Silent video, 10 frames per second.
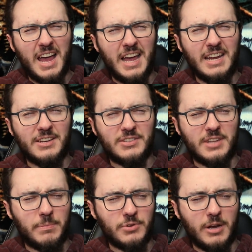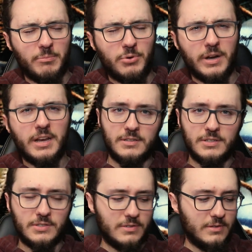I need to stop trying to point.
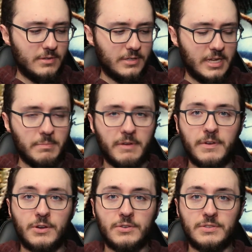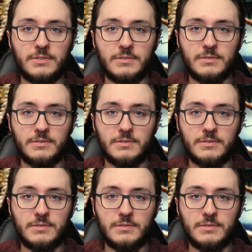Just keep my fingers.